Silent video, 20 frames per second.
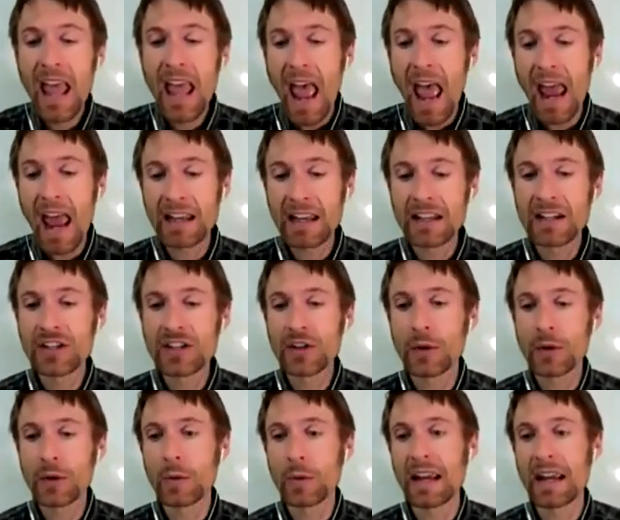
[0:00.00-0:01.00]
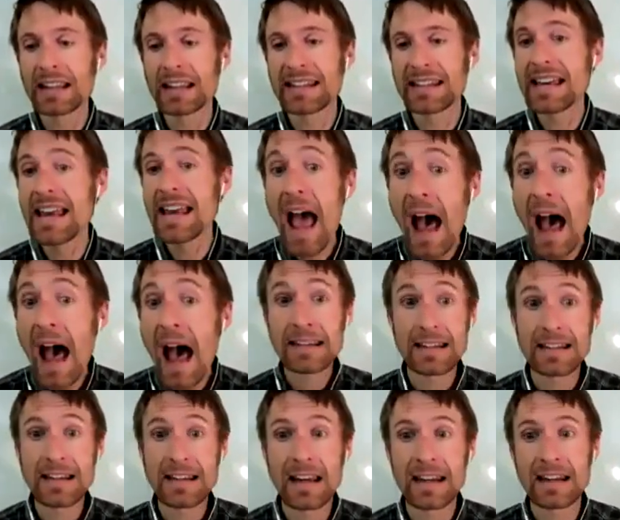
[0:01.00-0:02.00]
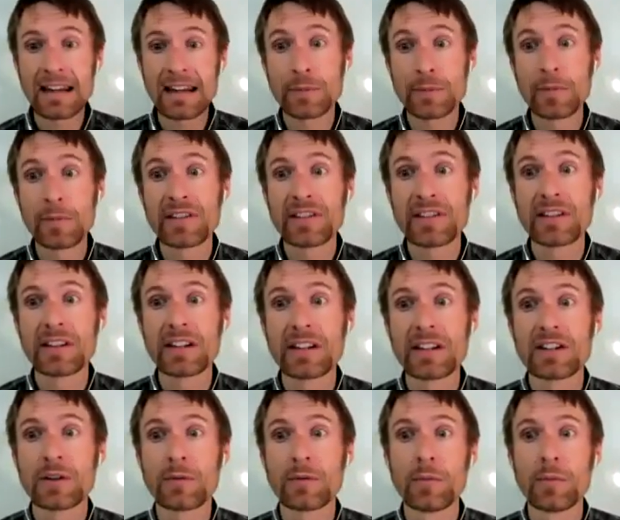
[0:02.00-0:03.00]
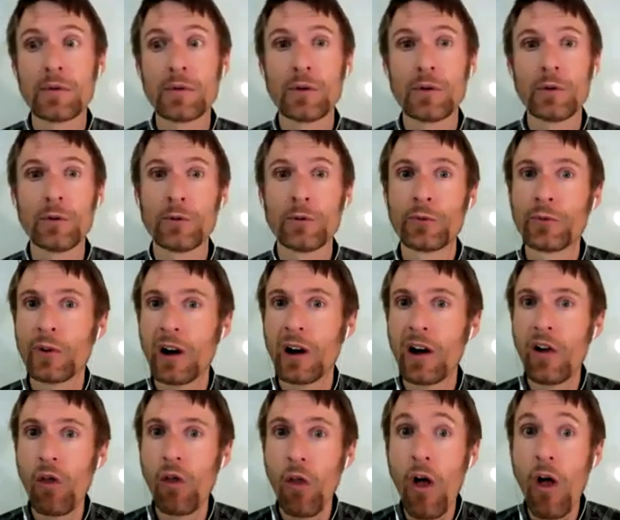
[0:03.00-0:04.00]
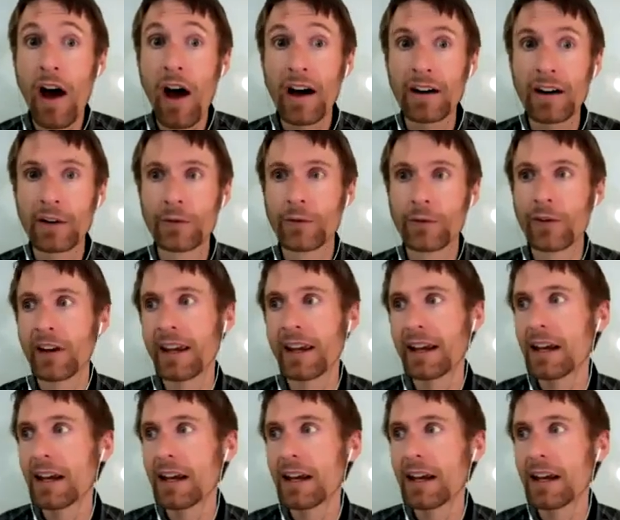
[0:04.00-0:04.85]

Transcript: And so it's not designed explicitly to remove a lot of like